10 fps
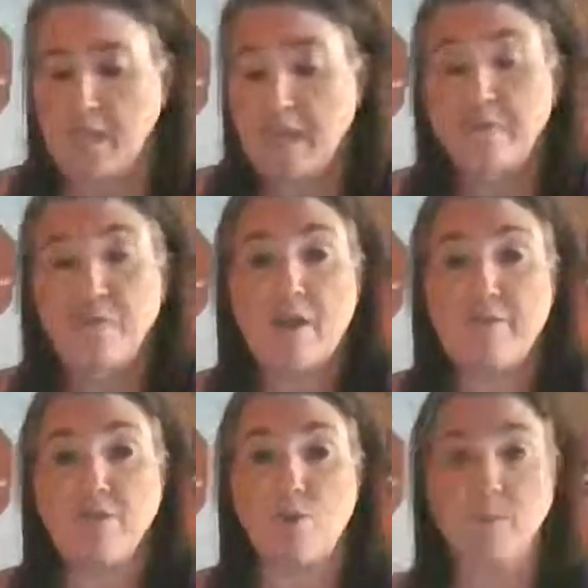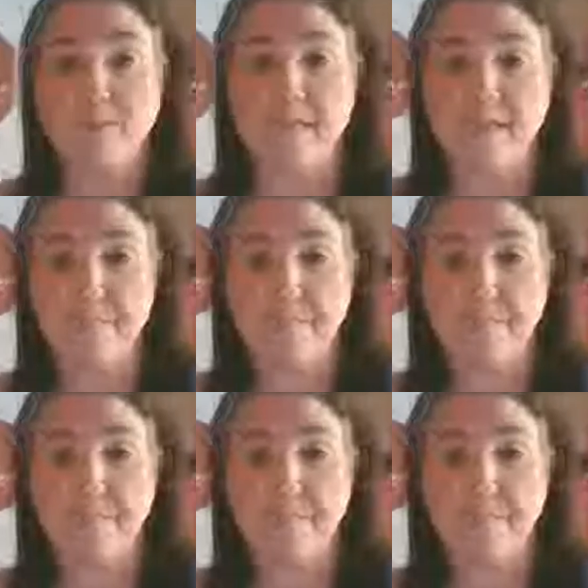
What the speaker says: And if you have the old set,